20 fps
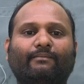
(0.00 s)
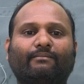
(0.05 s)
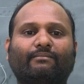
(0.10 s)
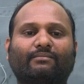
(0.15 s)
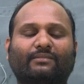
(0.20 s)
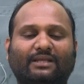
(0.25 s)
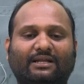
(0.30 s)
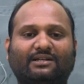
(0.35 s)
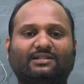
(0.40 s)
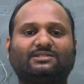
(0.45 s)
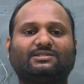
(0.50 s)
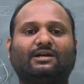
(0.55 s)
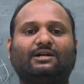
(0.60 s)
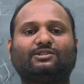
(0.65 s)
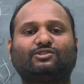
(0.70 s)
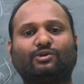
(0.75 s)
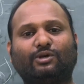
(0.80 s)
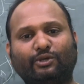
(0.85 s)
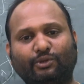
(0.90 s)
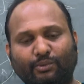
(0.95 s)
That is
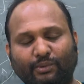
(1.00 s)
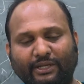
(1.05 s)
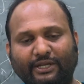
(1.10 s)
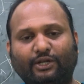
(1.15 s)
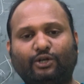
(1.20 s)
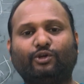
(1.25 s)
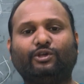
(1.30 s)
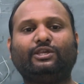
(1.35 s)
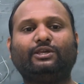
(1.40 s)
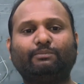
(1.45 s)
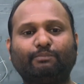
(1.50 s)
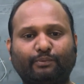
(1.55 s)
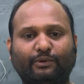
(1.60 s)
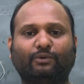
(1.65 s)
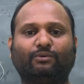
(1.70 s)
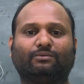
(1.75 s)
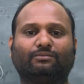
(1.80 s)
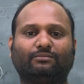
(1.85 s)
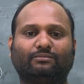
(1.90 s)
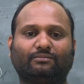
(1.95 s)
also you need to
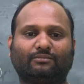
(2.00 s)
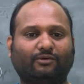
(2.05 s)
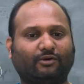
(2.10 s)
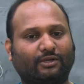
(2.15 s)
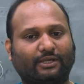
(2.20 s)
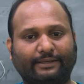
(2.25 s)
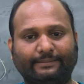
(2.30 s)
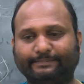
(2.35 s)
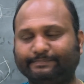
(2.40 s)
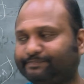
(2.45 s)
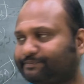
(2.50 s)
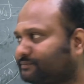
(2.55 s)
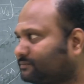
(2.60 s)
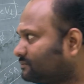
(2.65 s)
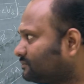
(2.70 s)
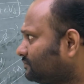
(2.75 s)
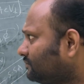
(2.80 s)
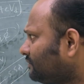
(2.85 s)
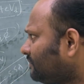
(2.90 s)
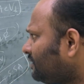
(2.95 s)
improve. Okay,
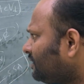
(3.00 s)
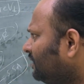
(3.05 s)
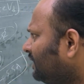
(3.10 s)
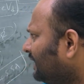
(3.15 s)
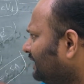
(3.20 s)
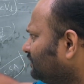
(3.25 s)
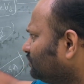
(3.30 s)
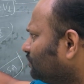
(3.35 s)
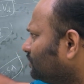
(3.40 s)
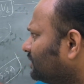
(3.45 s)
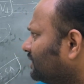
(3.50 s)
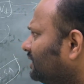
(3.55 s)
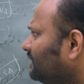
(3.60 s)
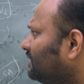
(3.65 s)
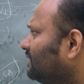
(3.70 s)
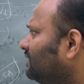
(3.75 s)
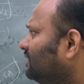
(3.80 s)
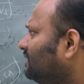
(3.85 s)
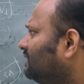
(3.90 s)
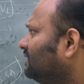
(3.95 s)
right,
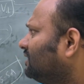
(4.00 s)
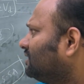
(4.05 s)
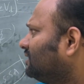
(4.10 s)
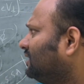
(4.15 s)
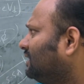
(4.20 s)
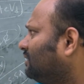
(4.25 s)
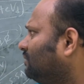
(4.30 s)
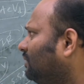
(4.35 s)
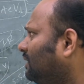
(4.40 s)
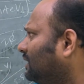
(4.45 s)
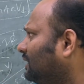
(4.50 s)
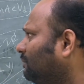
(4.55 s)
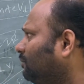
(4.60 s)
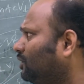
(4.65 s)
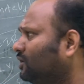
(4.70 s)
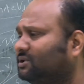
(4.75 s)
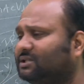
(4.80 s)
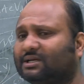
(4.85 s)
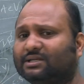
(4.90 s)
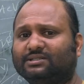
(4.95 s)
okay. Then what
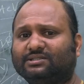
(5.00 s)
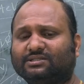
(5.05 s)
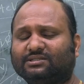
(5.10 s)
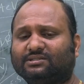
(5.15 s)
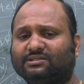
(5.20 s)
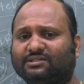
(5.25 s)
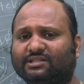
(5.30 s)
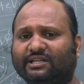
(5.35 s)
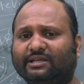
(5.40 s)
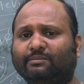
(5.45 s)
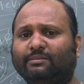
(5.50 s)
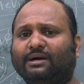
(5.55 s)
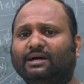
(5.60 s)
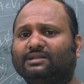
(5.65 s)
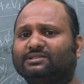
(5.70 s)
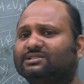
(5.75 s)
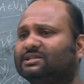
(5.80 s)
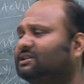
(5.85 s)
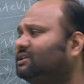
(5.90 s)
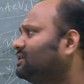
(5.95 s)
about the 3
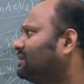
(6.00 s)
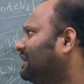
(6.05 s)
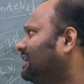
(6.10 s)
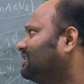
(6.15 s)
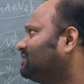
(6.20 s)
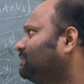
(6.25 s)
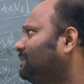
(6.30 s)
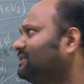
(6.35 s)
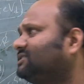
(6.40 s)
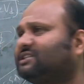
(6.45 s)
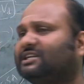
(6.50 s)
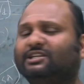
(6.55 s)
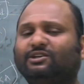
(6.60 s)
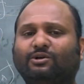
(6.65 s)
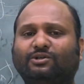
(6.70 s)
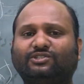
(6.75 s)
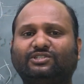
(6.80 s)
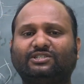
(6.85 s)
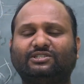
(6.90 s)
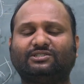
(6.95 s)
marks and the case-based study
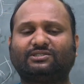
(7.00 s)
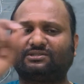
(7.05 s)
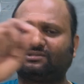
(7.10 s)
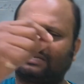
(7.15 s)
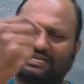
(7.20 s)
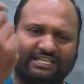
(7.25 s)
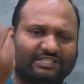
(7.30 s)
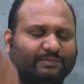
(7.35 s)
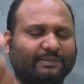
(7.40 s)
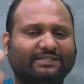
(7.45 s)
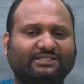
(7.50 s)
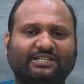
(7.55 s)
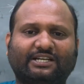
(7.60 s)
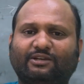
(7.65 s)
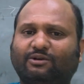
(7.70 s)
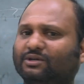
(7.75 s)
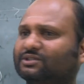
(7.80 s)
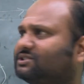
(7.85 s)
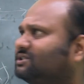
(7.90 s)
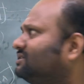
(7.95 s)
questions? Case-based study
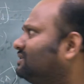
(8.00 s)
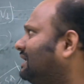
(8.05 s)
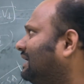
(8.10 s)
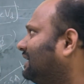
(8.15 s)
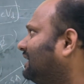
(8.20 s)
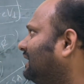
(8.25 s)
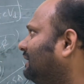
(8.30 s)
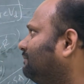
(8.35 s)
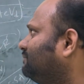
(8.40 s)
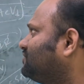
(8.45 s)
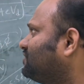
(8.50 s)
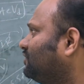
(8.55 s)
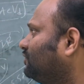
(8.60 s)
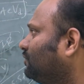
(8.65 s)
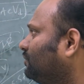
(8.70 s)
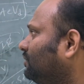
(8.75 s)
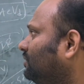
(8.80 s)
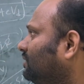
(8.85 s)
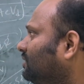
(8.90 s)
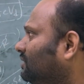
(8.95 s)
questions like
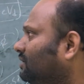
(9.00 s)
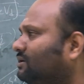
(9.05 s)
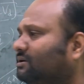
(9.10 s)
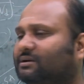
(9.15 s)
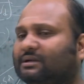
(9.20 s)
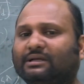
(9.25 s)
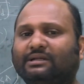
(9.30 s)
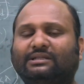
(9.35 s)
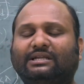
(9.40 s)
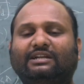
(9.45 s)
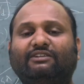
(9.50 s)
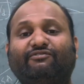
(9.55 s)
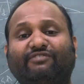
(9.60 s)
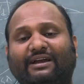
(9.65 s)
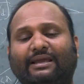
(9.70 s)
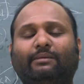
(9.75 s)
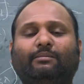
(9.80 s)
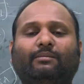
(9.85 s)
MCQ. That 5